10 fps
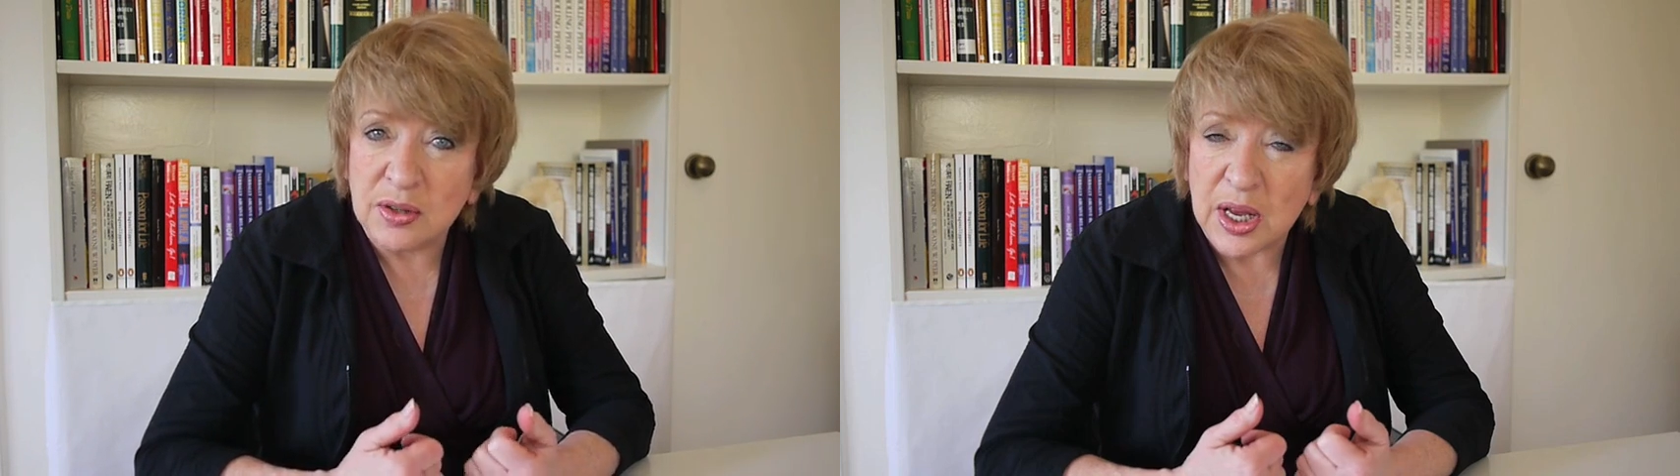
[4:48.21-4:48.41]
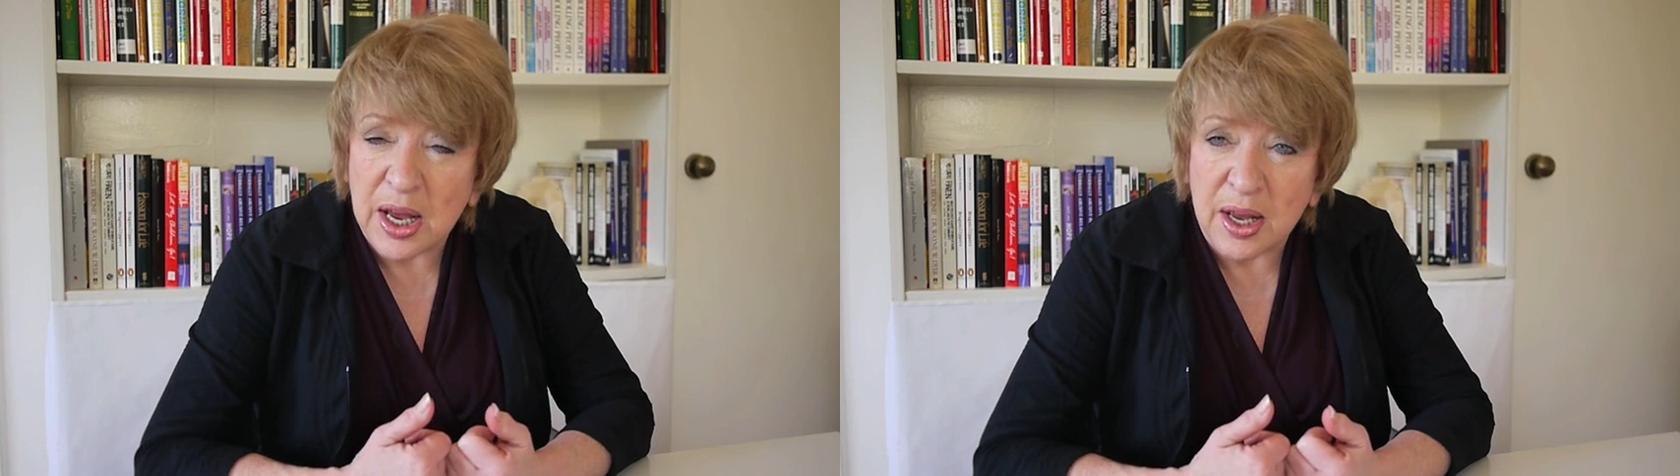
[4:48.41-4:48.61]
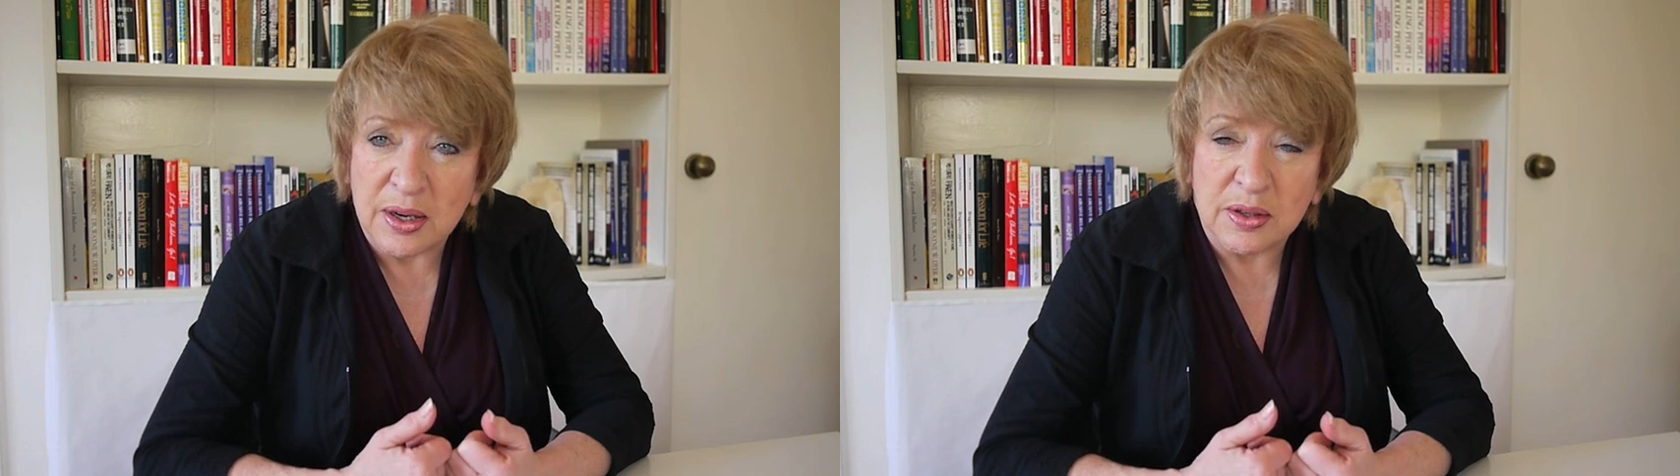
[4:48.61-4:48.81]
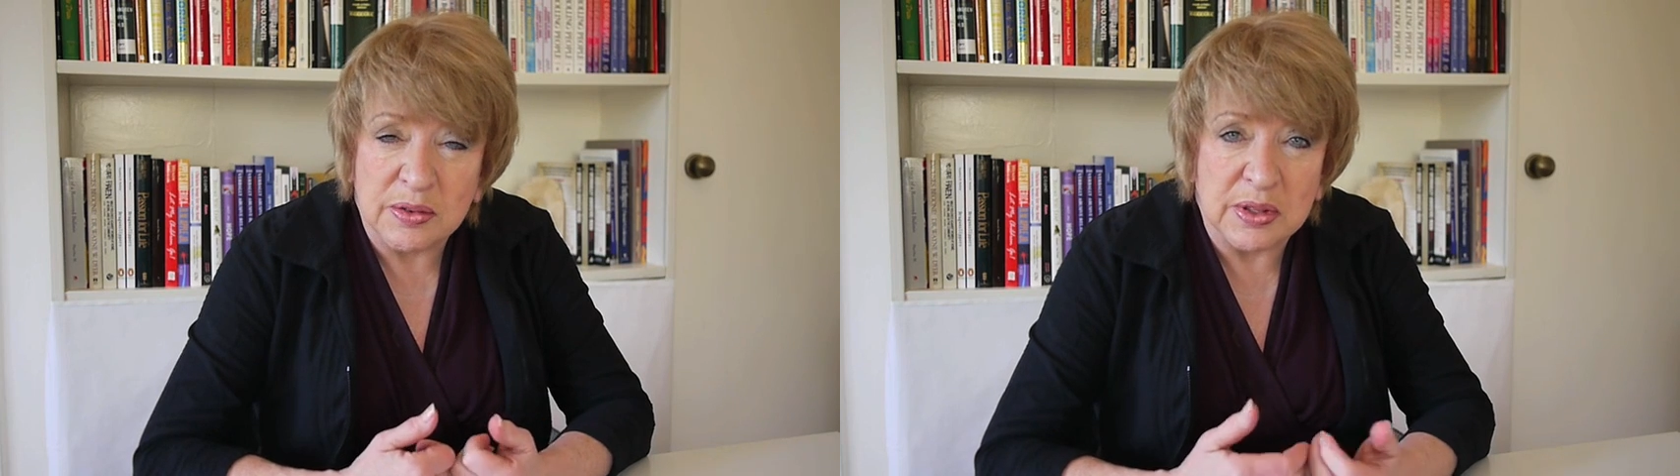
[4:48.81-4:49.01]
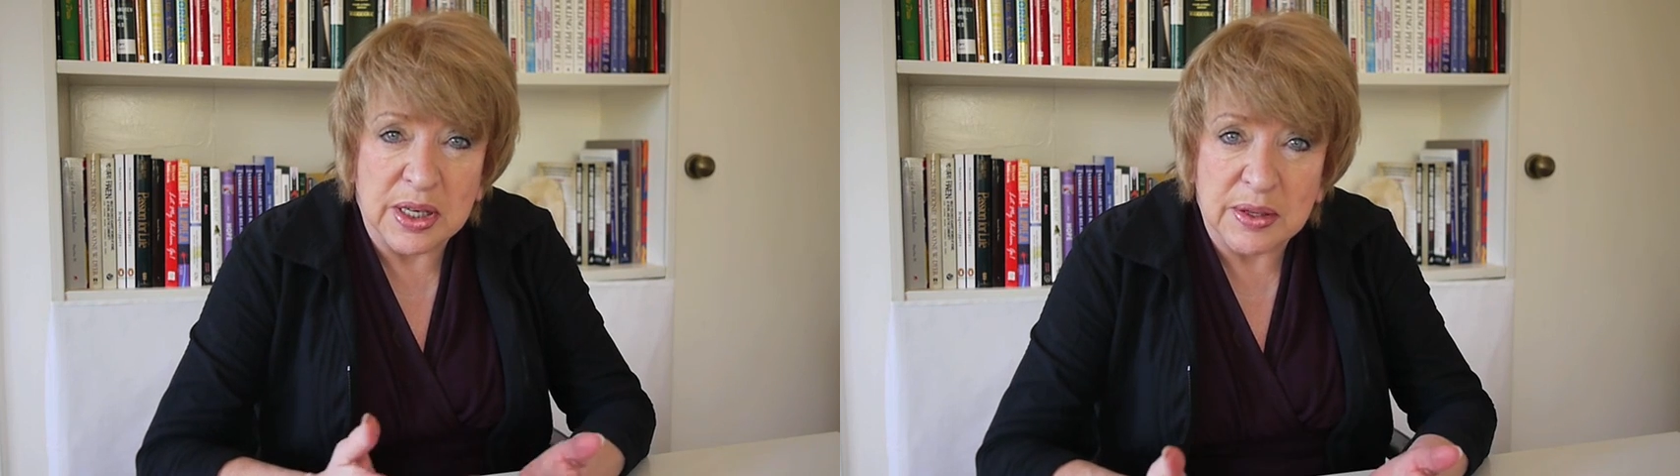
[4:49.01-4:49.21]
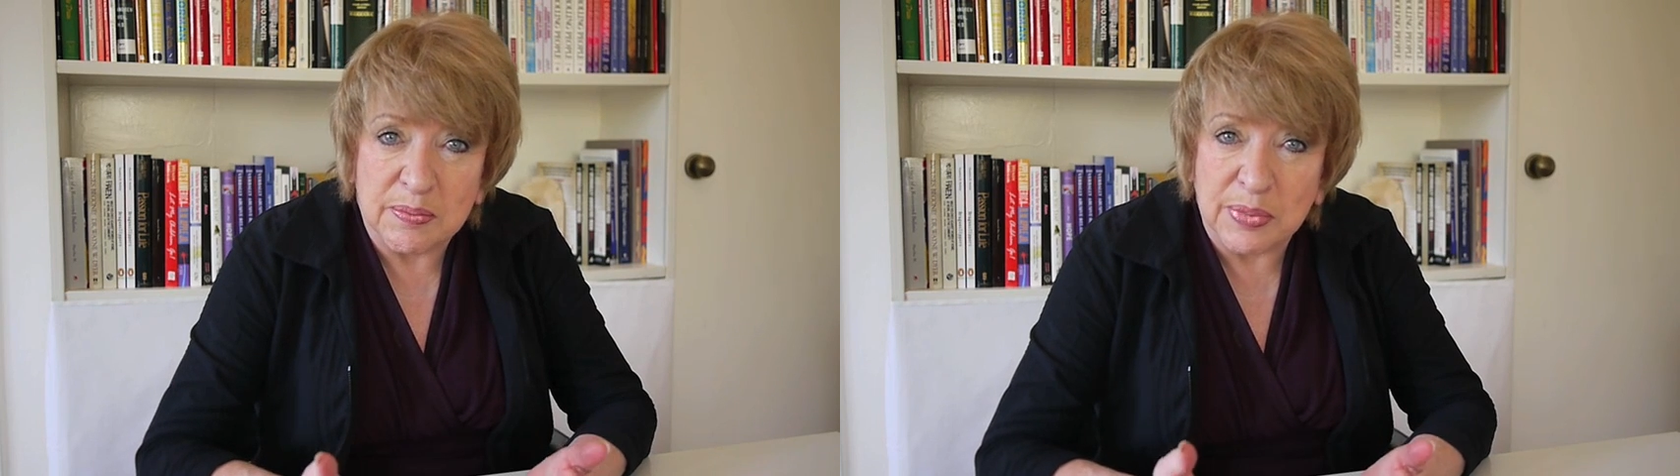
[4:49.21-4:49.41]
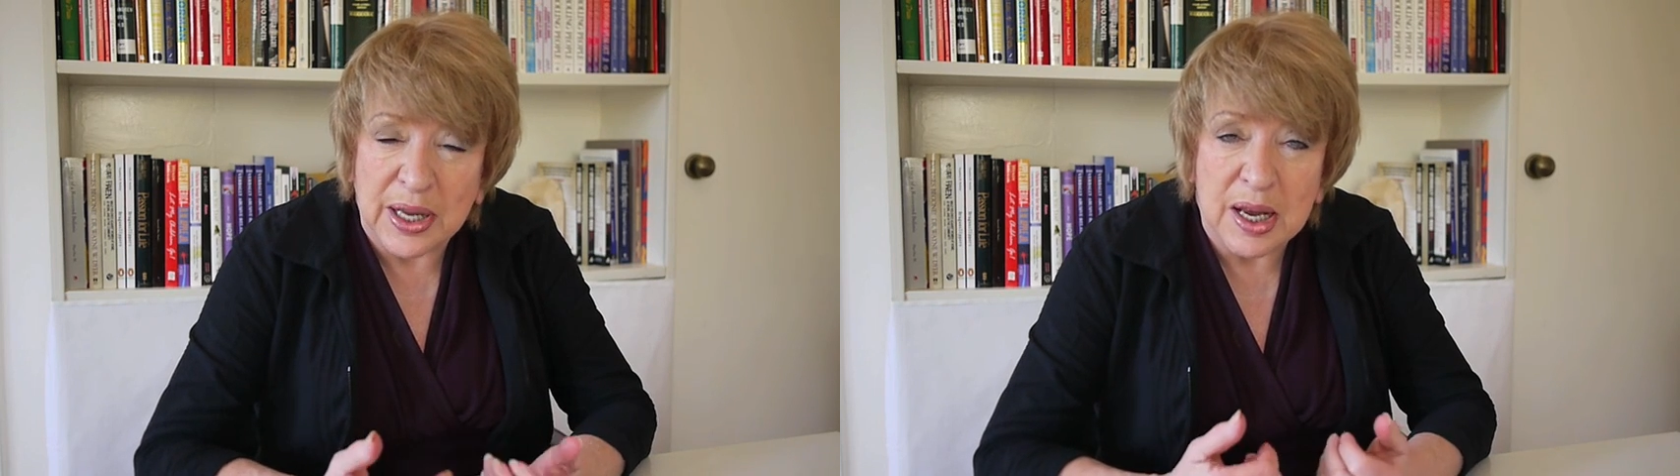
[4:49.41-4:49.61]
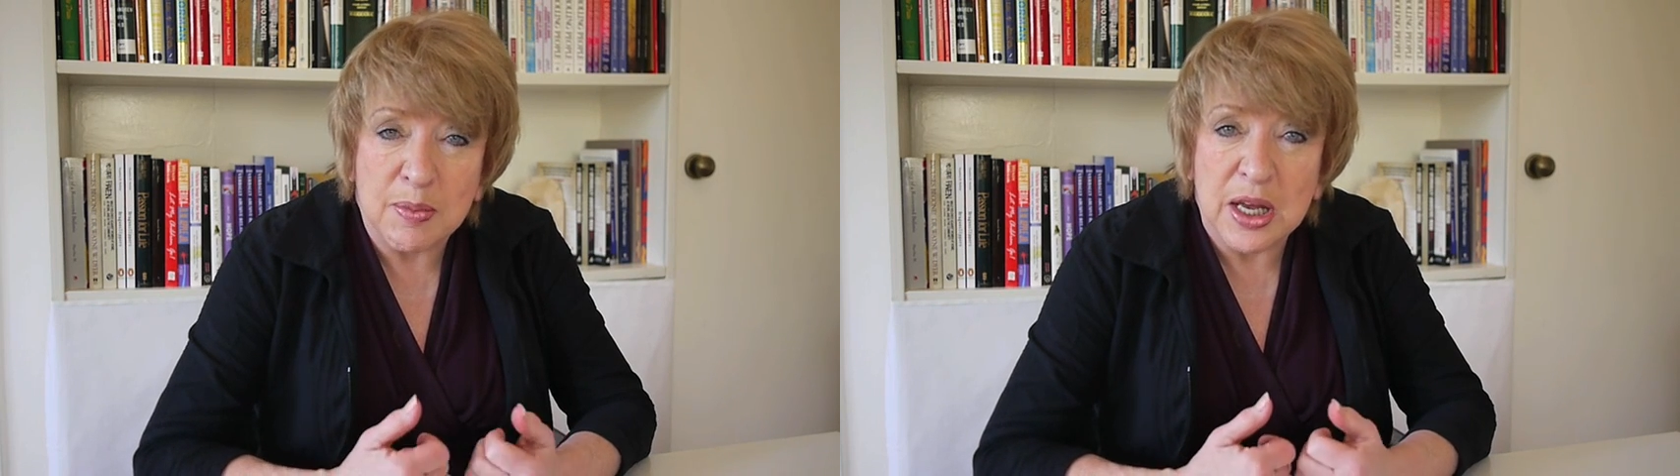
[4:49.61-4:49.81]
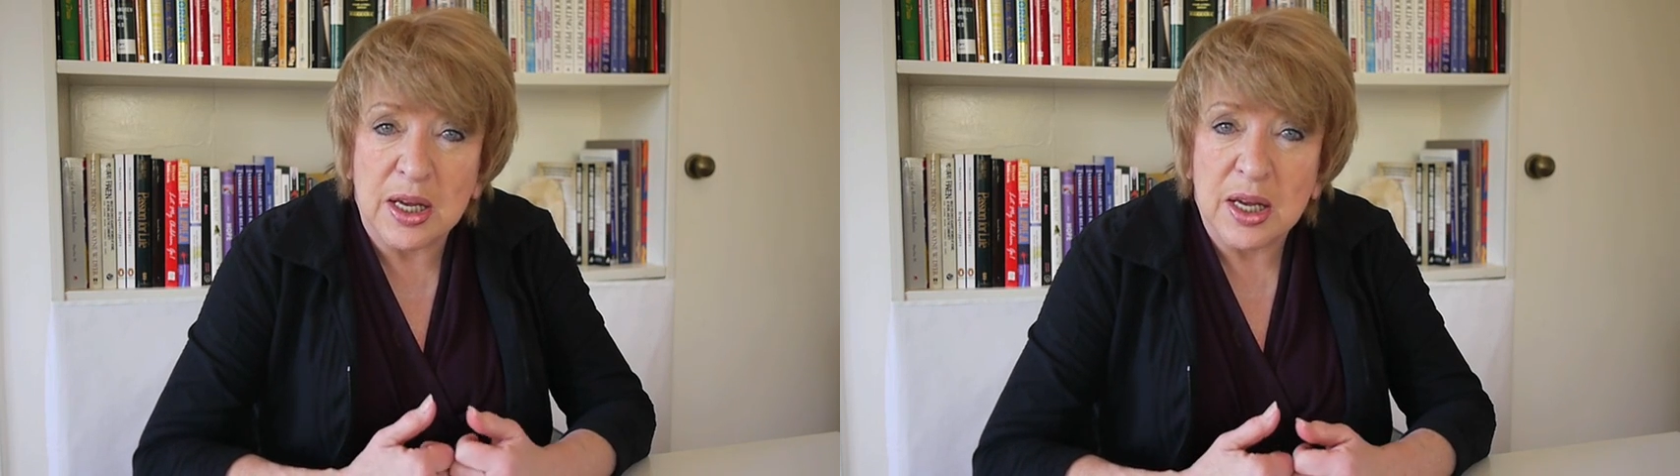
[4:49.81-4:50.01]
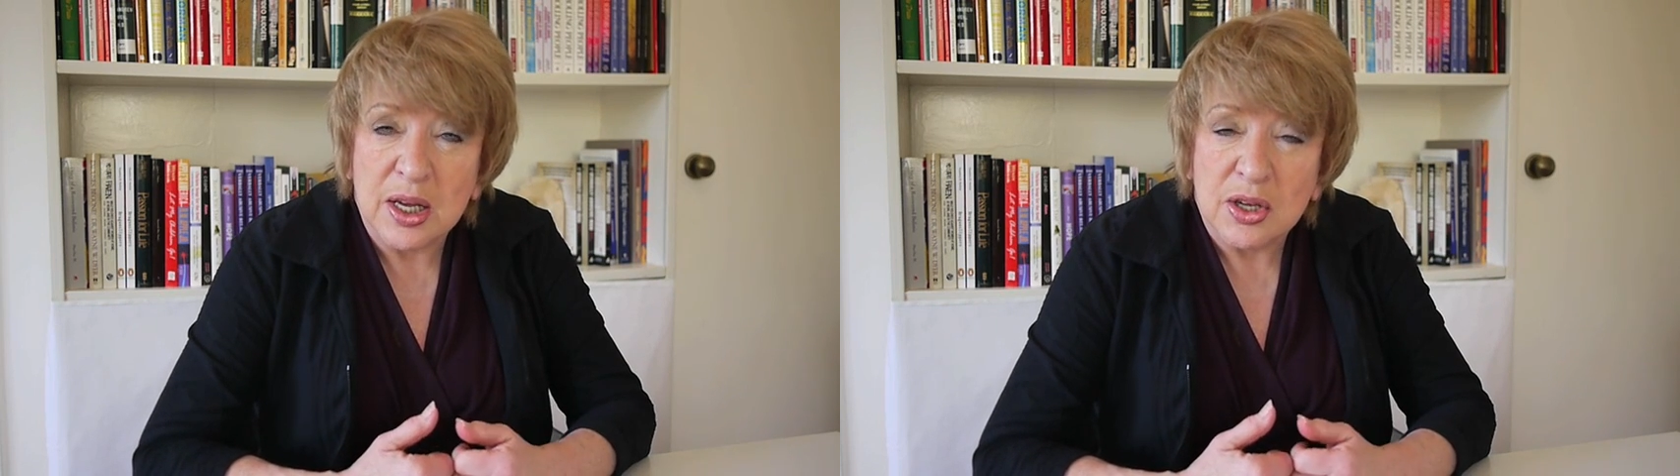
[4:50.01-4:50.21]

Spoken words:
and blaming,